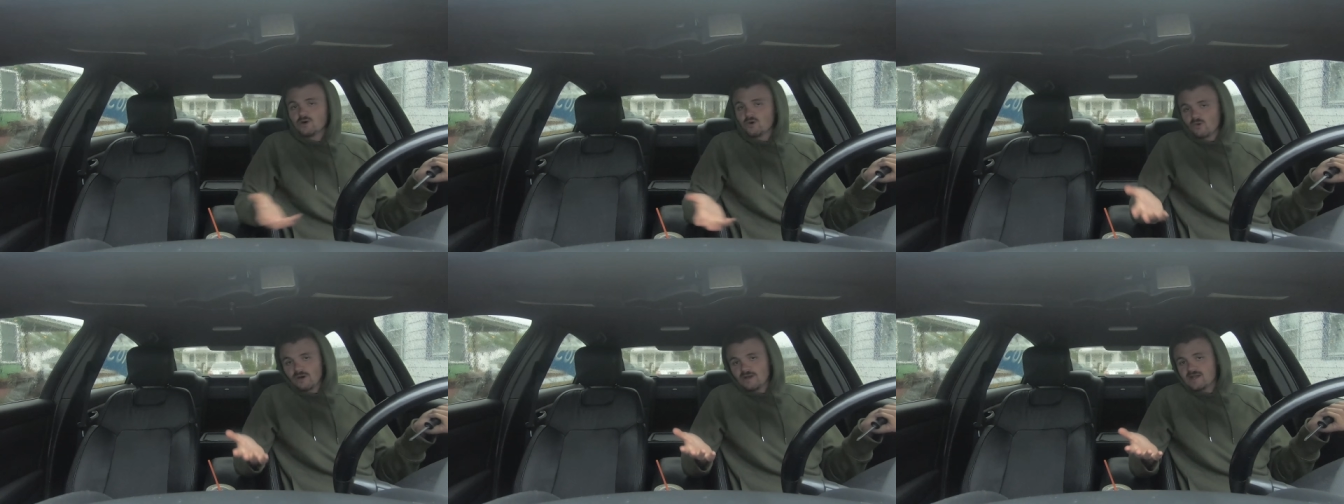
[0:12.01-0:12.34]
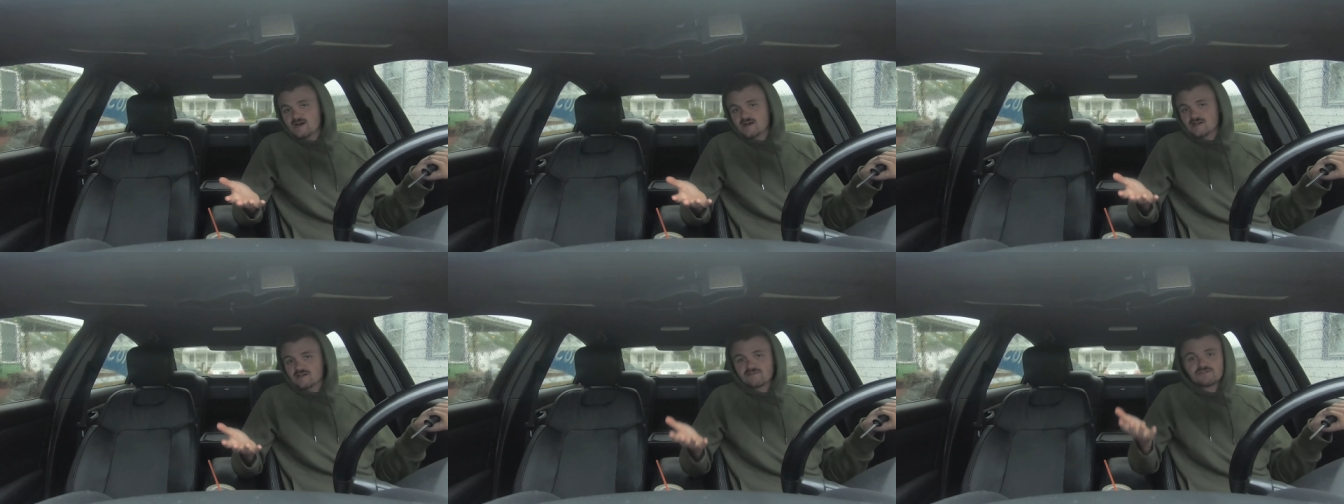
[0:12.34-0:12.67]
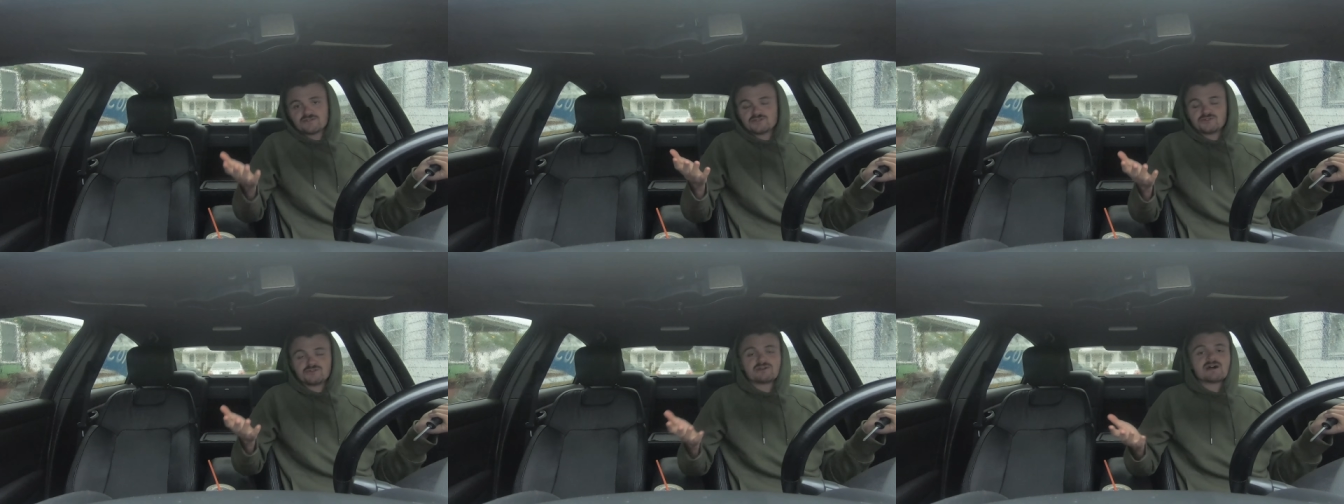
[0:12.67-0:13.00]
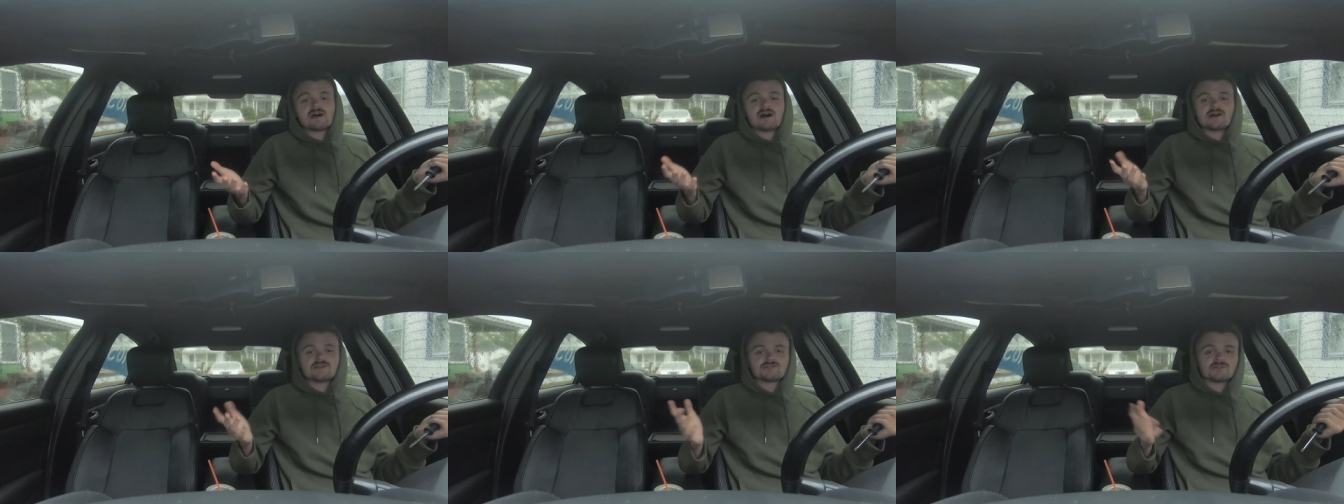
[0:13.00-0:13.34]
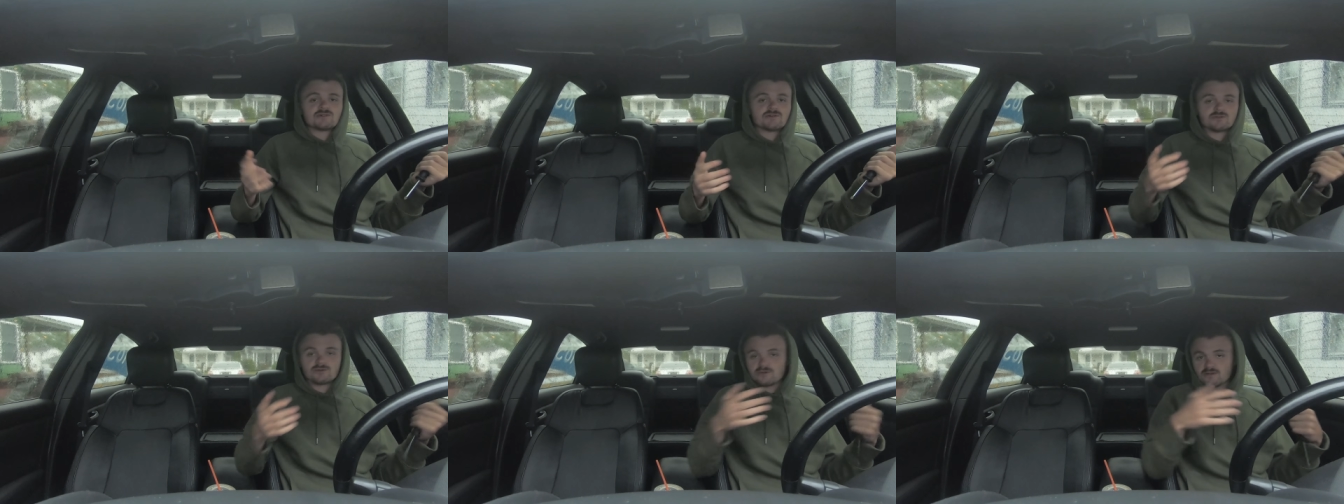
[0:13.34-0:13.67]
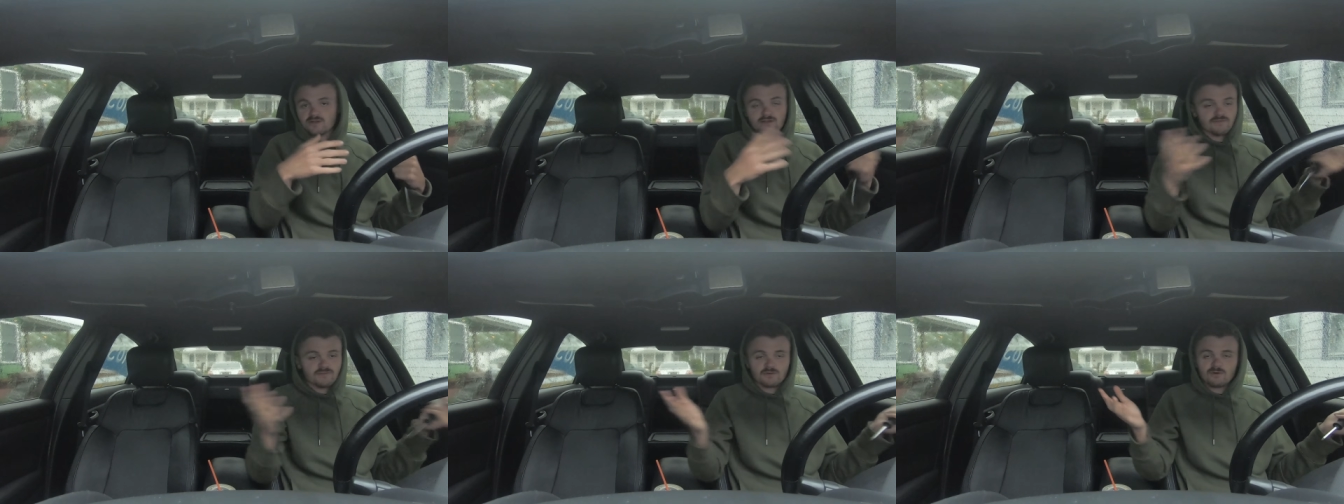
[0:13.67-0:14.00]
why not convince you guys, or
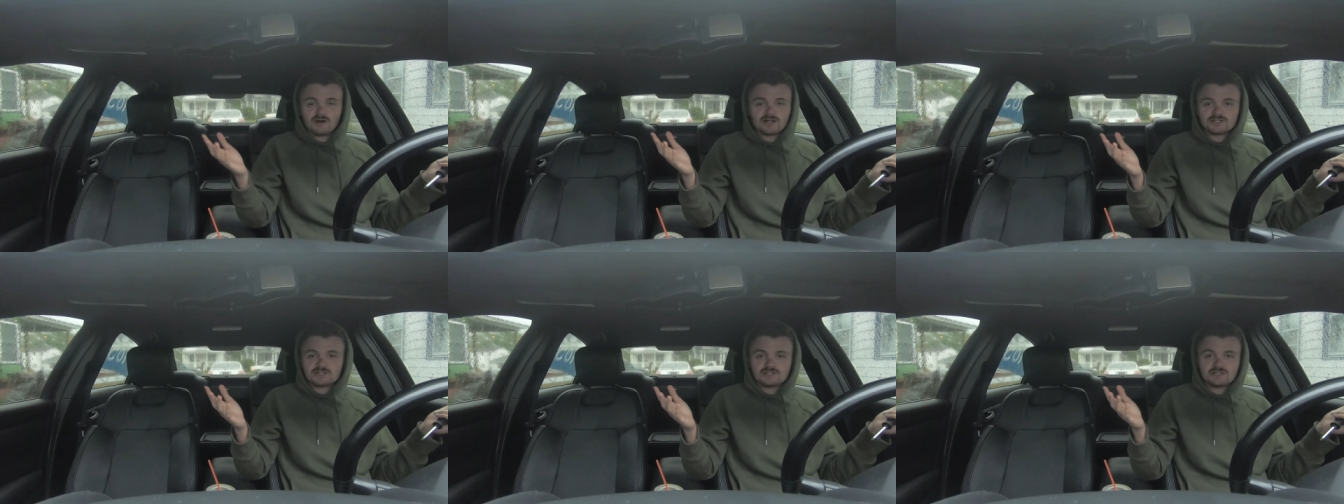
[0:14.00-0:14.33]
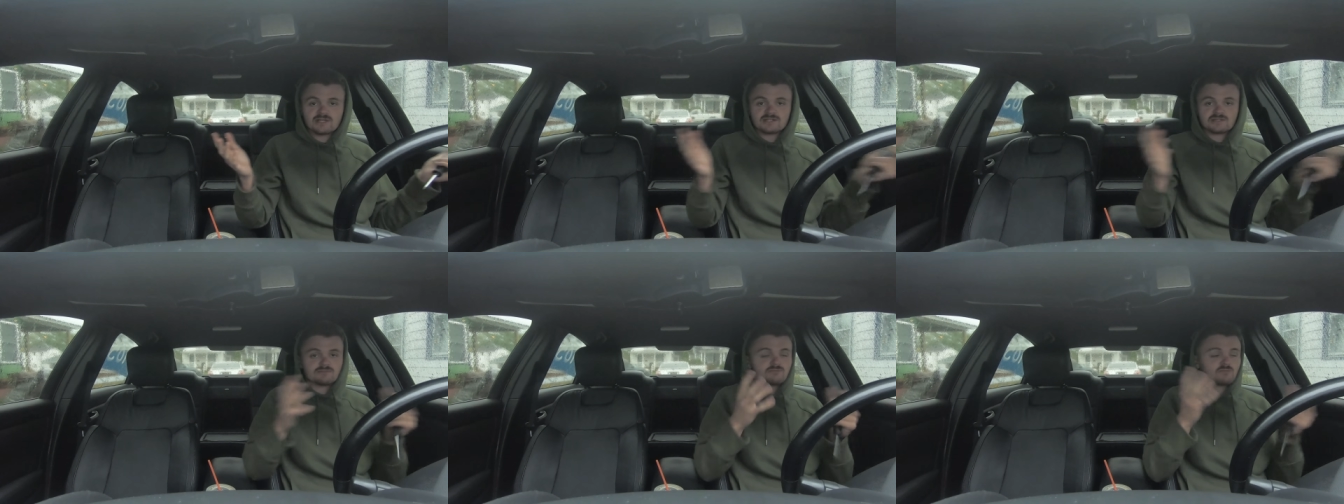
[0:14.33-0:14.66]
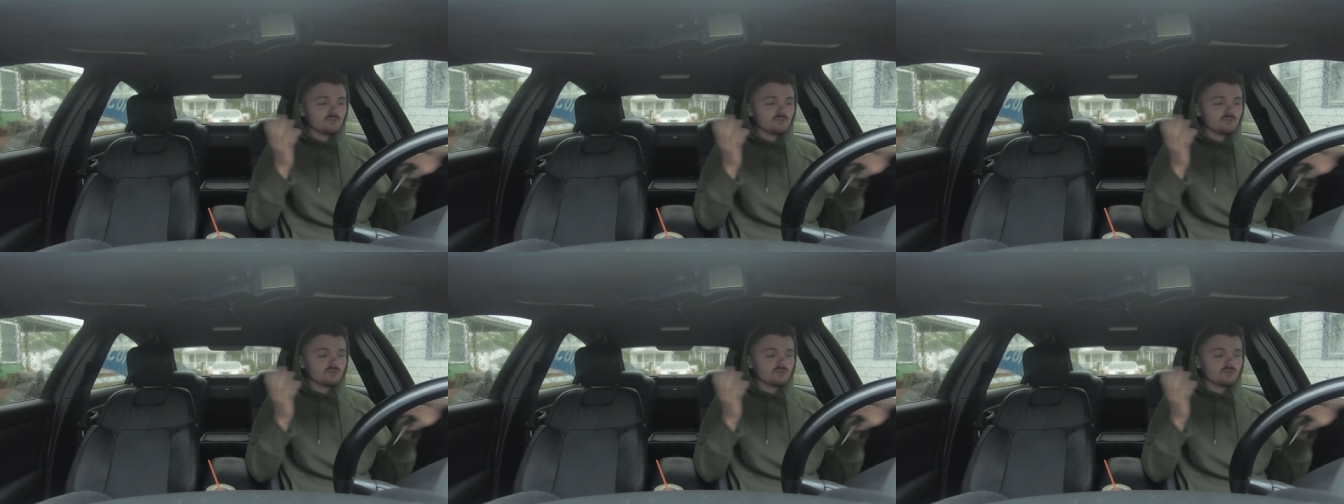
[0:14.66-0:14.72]
if you're watching this,